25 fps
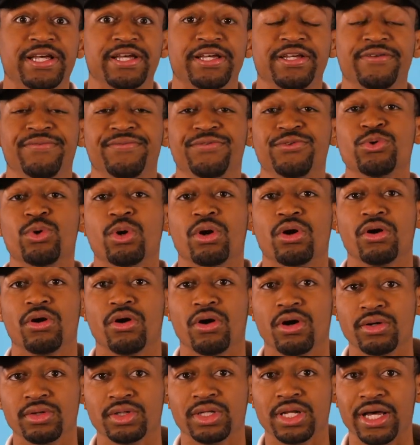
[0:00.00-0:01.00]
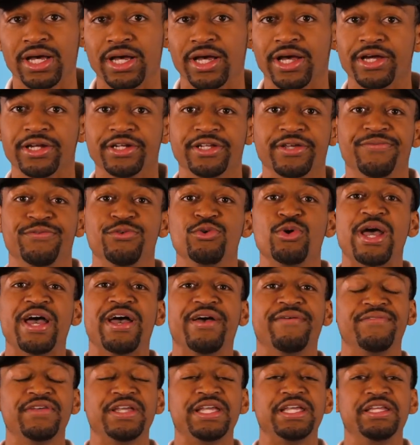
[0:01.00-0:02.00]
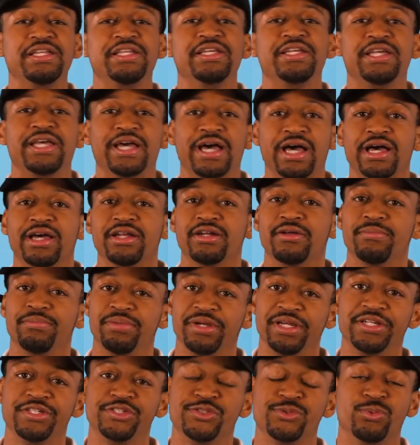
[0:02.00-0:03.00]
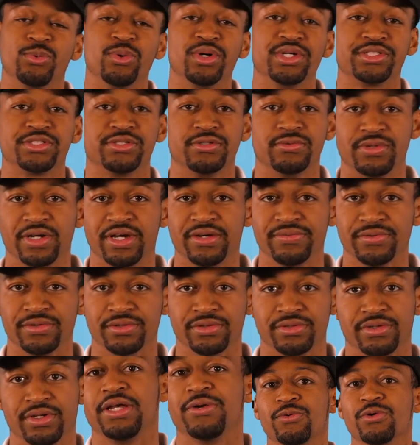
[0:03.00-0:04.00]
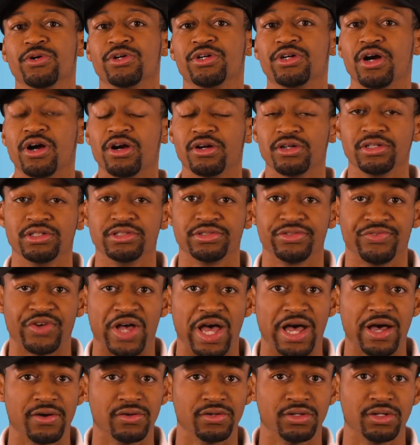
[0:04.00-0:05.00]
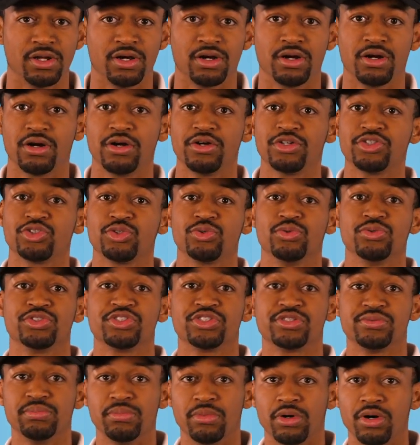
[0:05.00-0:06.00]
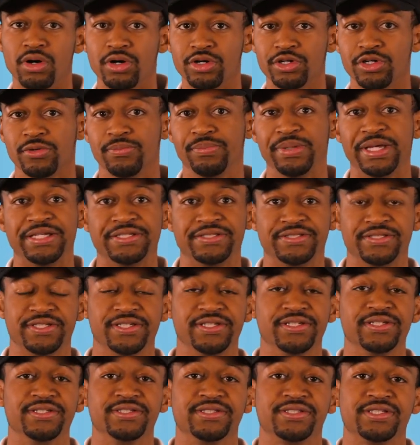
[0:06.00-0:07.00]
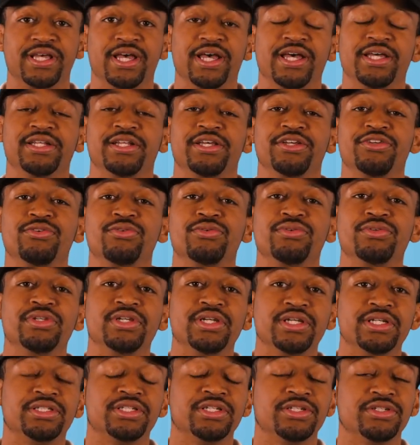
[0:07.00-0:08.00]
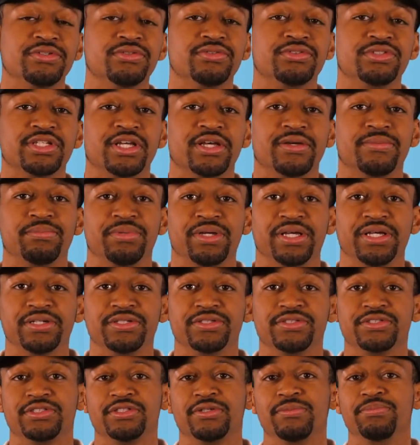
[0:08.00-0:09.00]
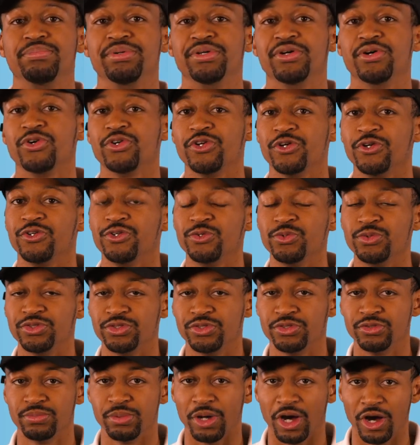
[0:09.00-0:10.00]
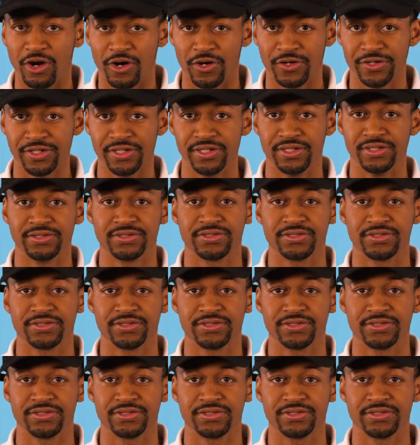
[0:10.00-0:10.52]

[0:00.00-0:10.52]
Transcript: that if you are online, if you have any kind of base whatsoever, regardless of how large or small your base is, and you need to use that base to build your YouTube audience.